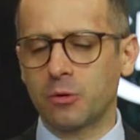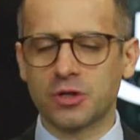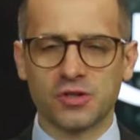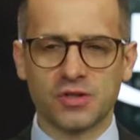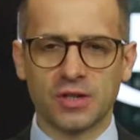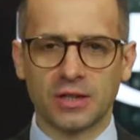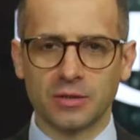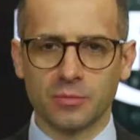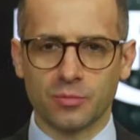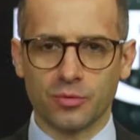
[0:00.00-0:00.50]

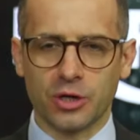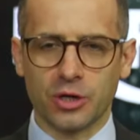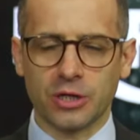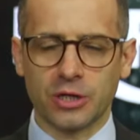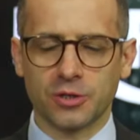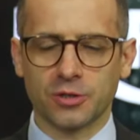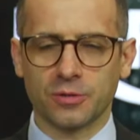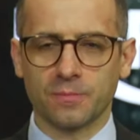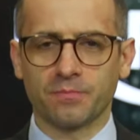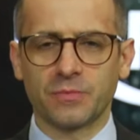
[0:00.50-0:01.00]

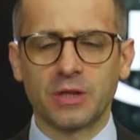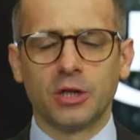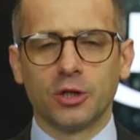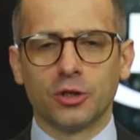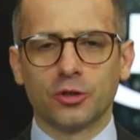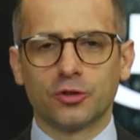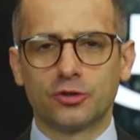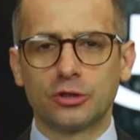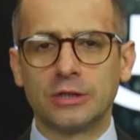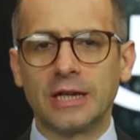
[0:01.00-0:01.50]
celebration.
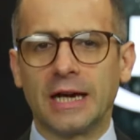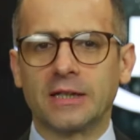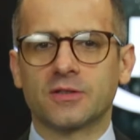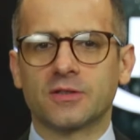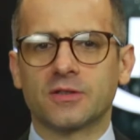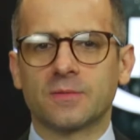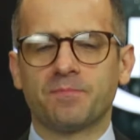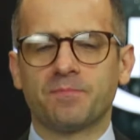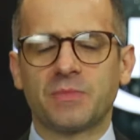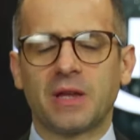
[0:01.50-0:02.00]

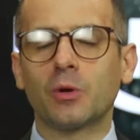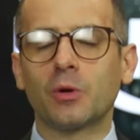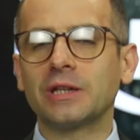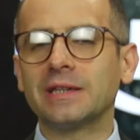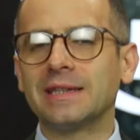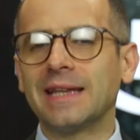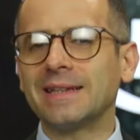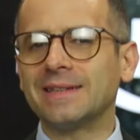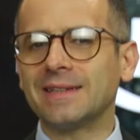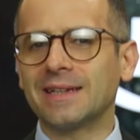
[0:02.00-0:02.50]
Tonight, I want to
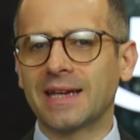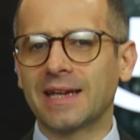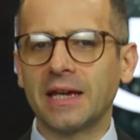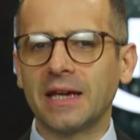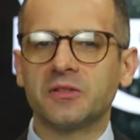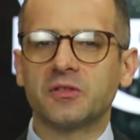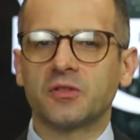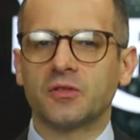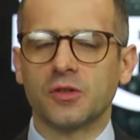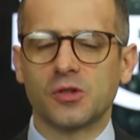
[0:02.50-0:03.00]

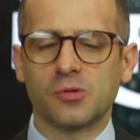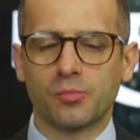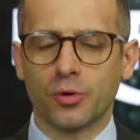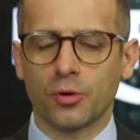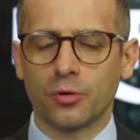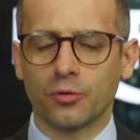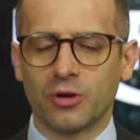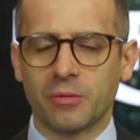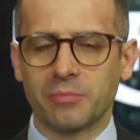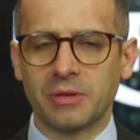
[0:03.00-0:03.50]
dedicate this
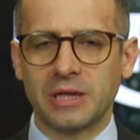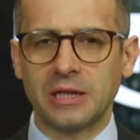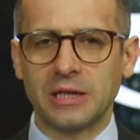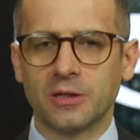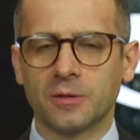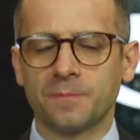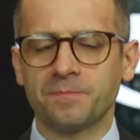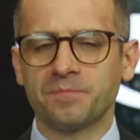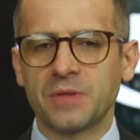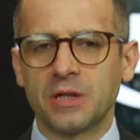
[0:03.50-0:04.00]
program
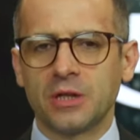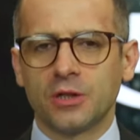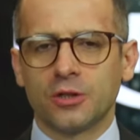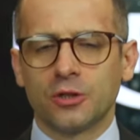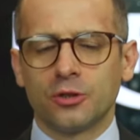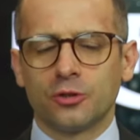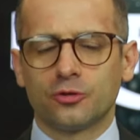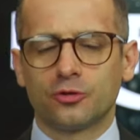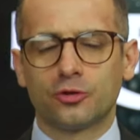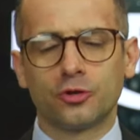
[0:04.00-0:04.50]
here
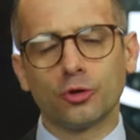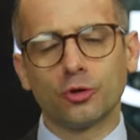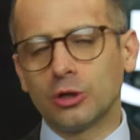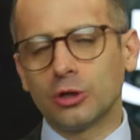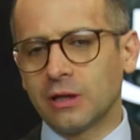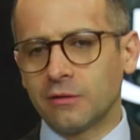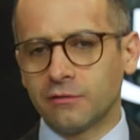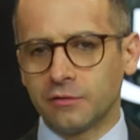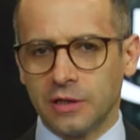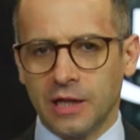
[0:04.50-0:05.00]
to your
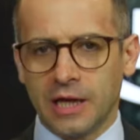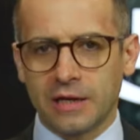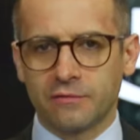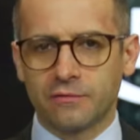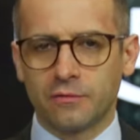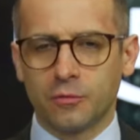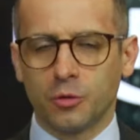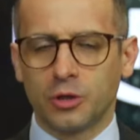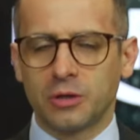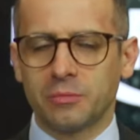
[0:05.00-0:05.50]
love
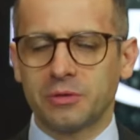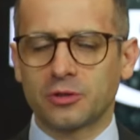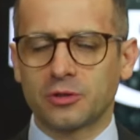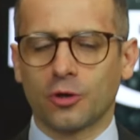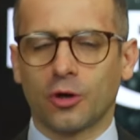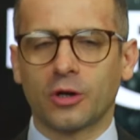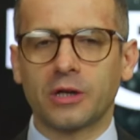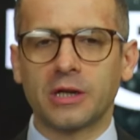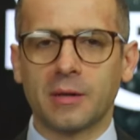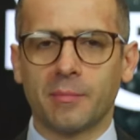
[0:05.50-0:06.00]
life. We're going to be
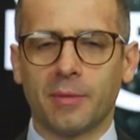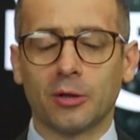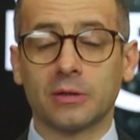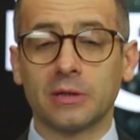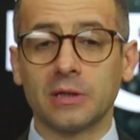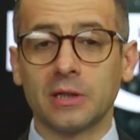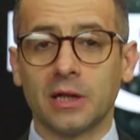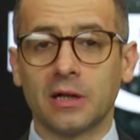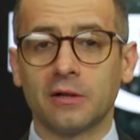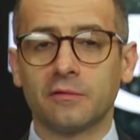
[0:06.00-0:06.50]
talking about
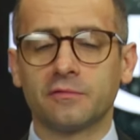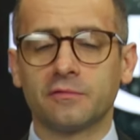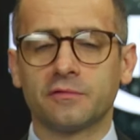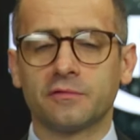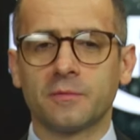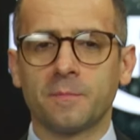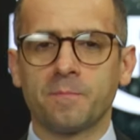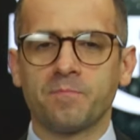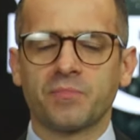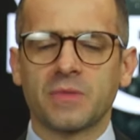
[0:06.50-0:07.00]
love,
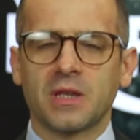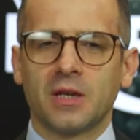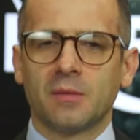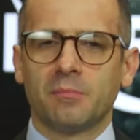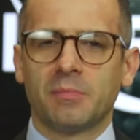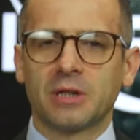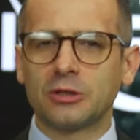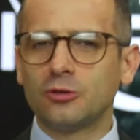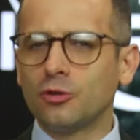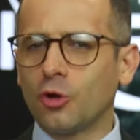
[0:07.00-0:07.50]

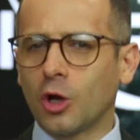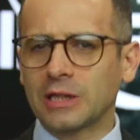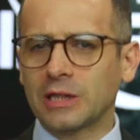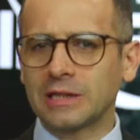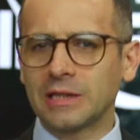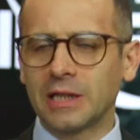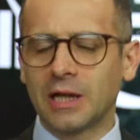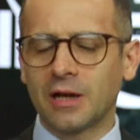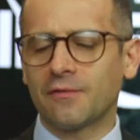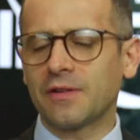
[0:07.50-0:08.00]
but not
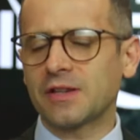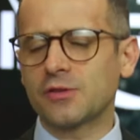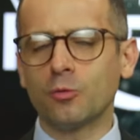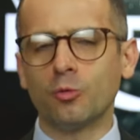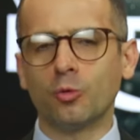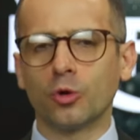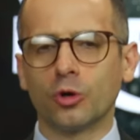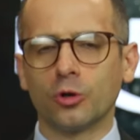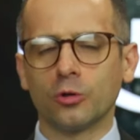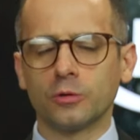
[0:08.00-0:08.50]
love as the
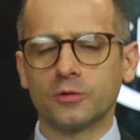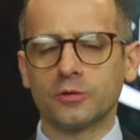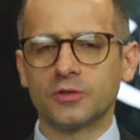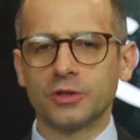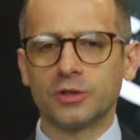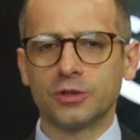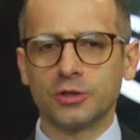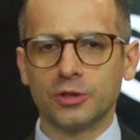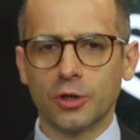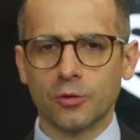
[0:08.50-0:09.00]
world
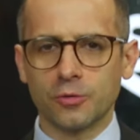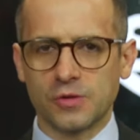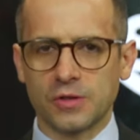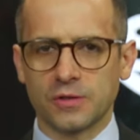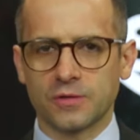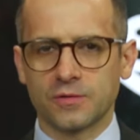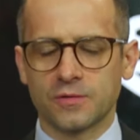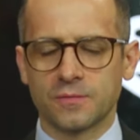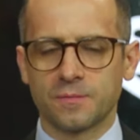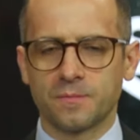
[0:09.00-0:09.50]
knows
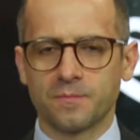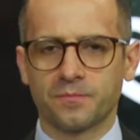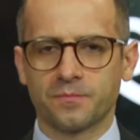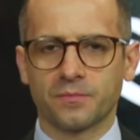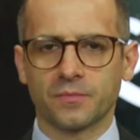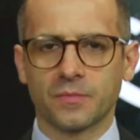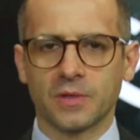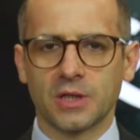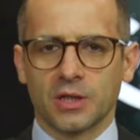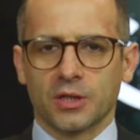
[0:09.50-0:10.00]
it.
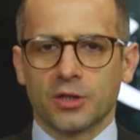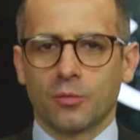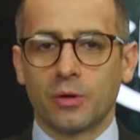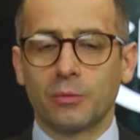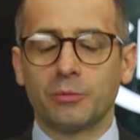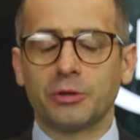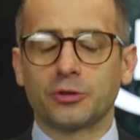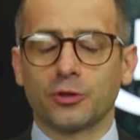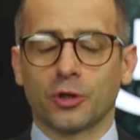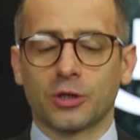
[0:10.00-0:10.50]
You know, when
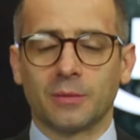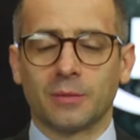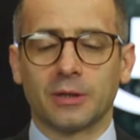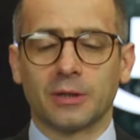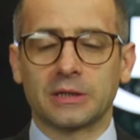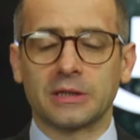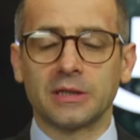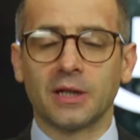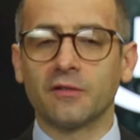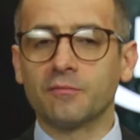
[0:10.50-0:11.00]
we talk
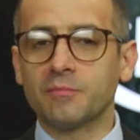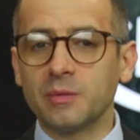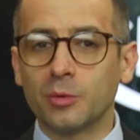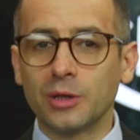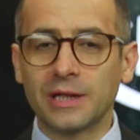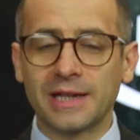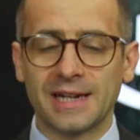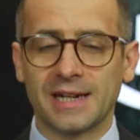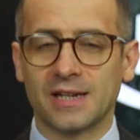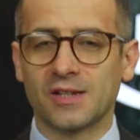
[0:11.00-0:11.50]
about love, people
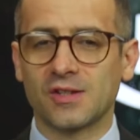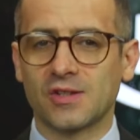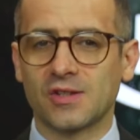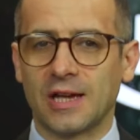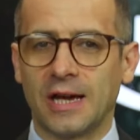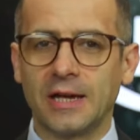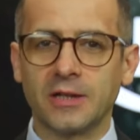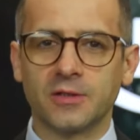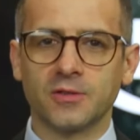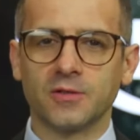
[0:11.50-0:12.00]
get
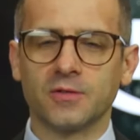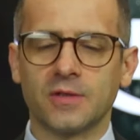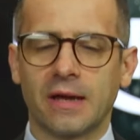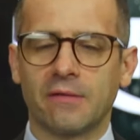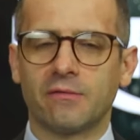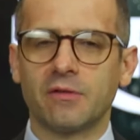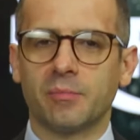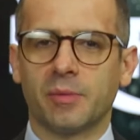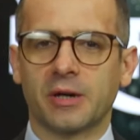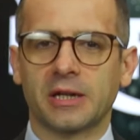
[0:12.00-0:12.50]
excited.
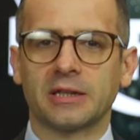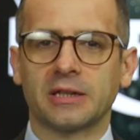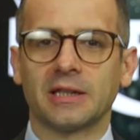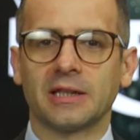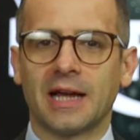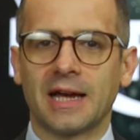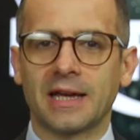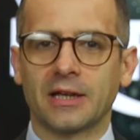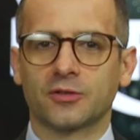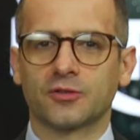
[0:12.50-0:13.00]
Everybody
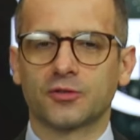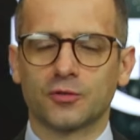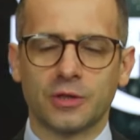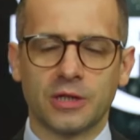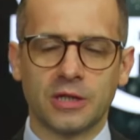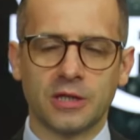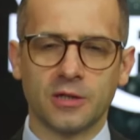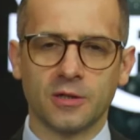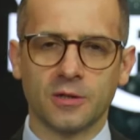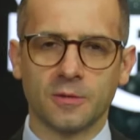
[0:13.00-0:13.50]
likes to
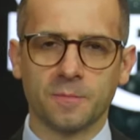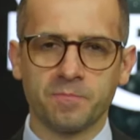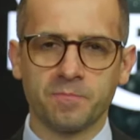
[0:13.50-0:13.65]
hear